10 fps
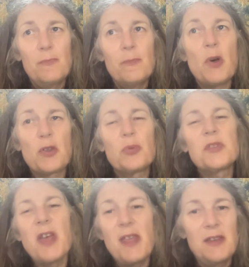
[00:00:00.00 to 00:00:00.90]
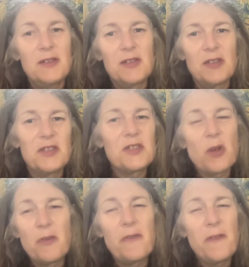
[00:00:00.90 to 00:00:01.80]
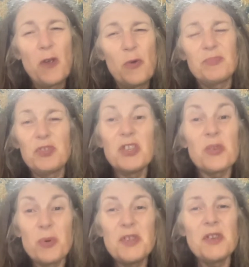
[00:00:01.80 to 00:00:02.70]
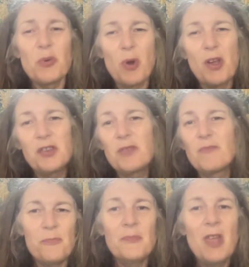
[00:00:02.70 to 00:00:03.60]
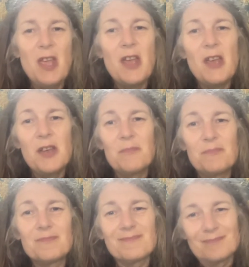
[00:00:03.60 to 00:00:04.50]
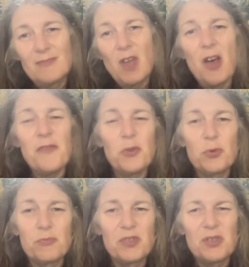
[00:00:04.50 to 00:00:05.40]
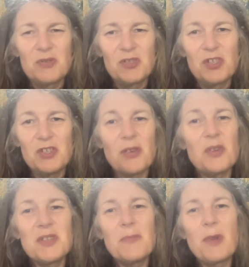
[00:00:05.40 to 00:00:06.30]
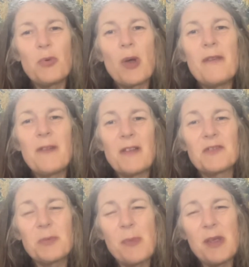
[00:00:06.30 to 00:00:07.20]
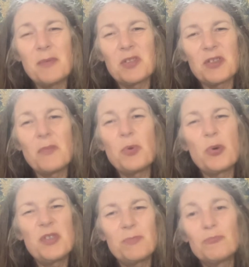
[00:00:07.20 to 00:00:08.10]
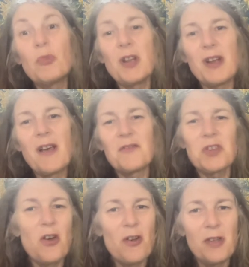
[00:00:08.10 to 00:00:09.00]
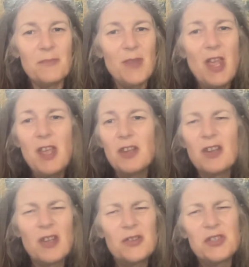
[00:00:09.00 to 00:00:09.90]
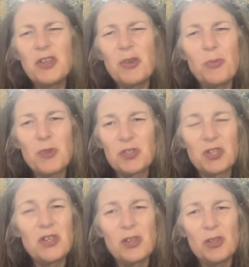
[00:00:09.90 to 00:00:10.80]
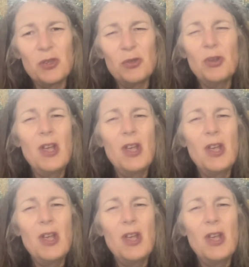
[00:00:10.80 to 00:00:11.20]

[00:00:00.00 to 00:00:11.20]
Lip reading: Michael Tate, the star of the film. She's always in a rush, and I thought she's on a similar wavelength to me because I'm always running out of time. You know, it's too much to do.